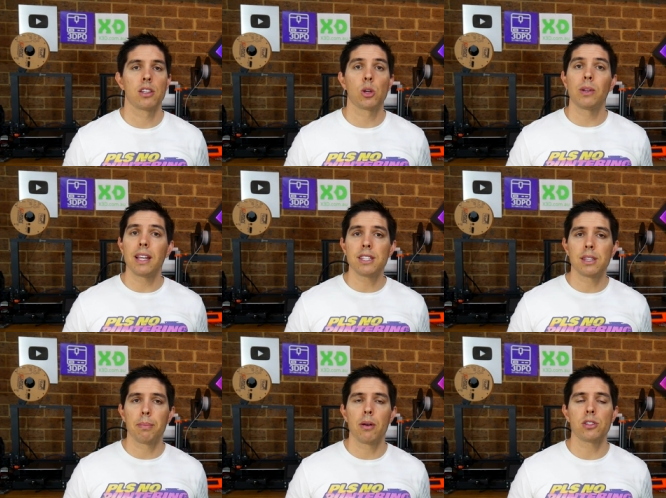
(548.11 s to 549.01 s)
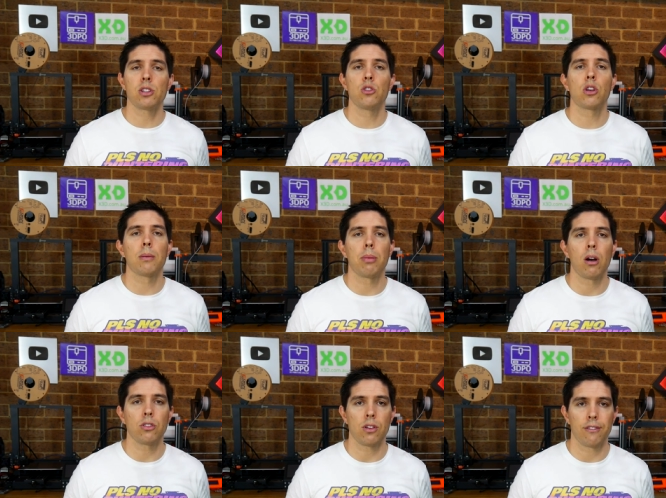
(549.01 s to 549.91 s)
so unless the person who
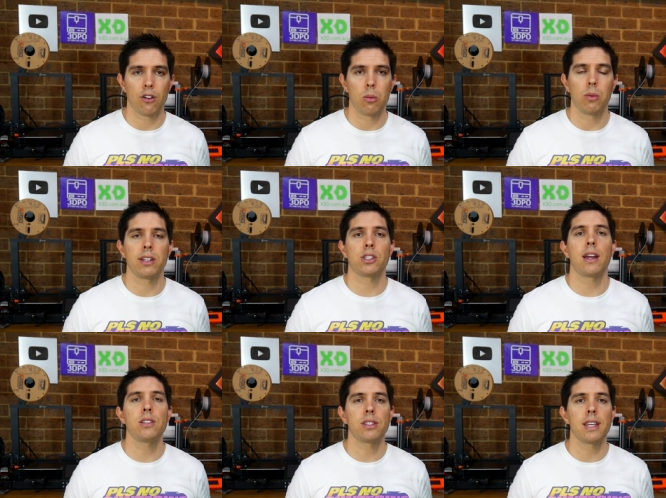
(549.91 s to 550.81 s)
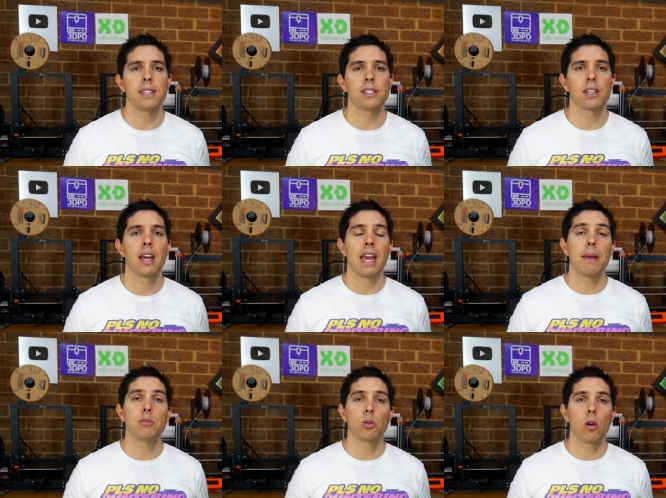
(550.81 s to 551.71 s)
compiled your firmware changed this,
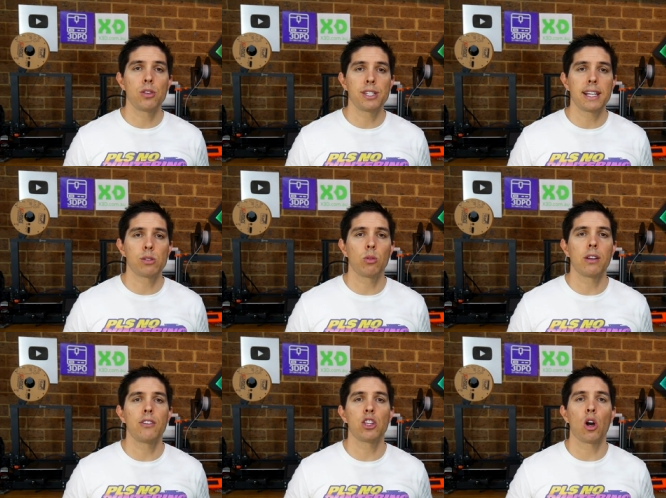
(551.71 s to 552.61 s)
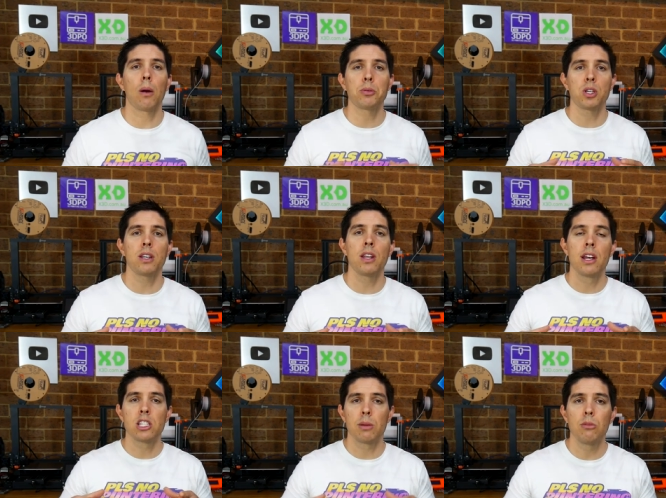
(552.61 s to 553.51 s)
M two oh six will give you the option
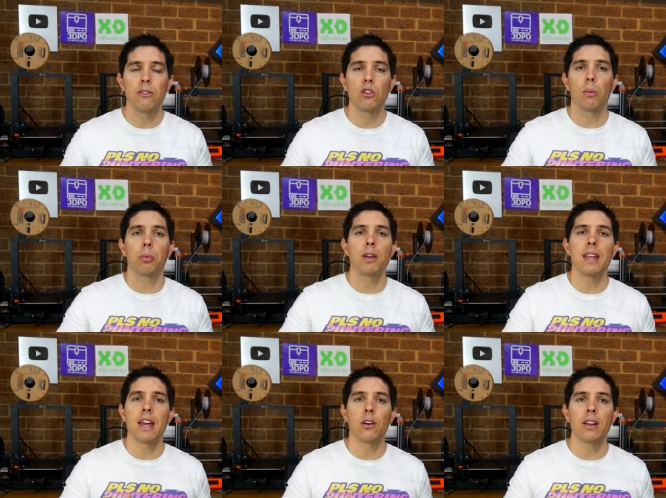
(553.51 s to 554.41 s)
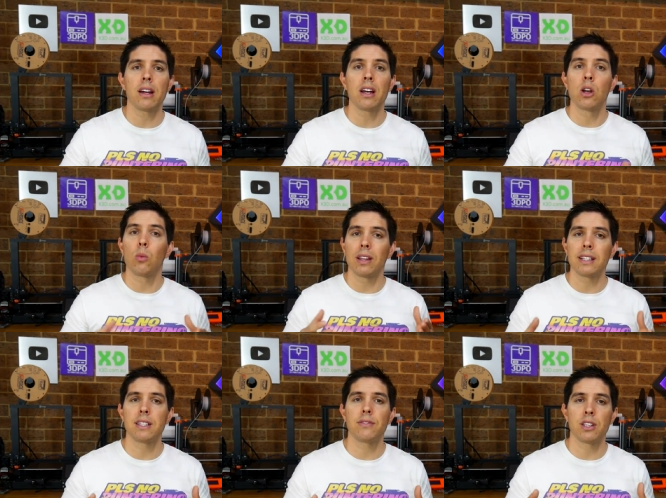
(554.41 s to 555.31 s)
to move your print area
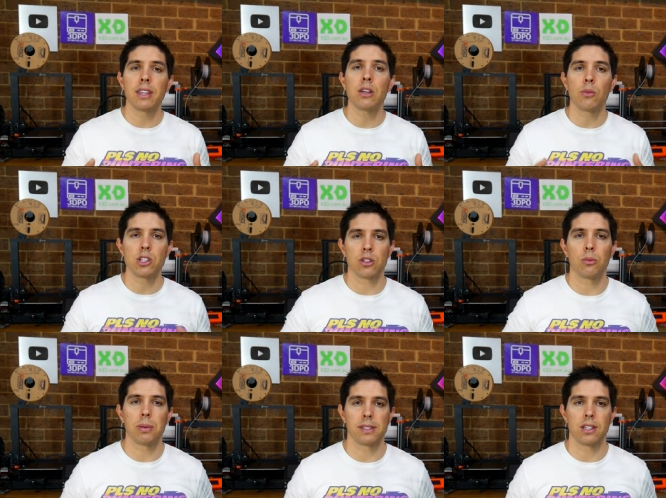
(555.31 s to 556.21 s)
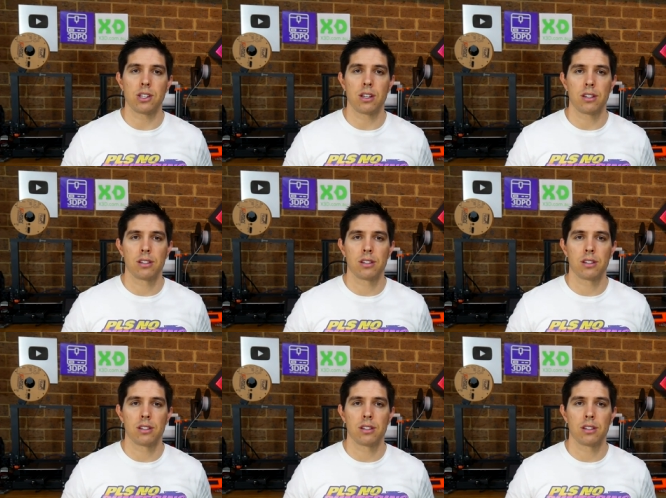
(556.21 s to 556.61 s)
relative to the original position.